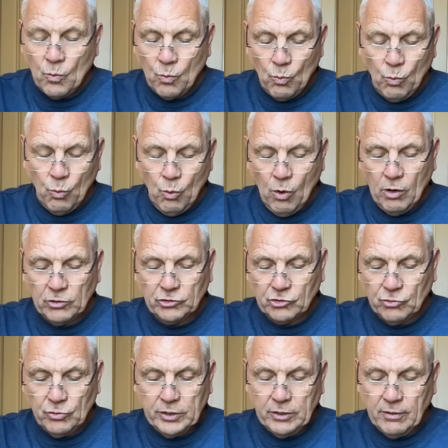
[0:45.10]
what's
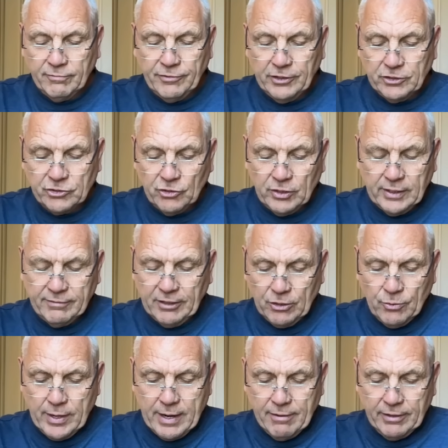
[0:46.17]
going on for the sign of
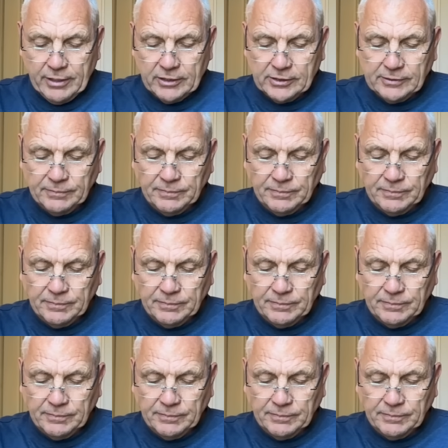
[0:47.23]
Aquarius?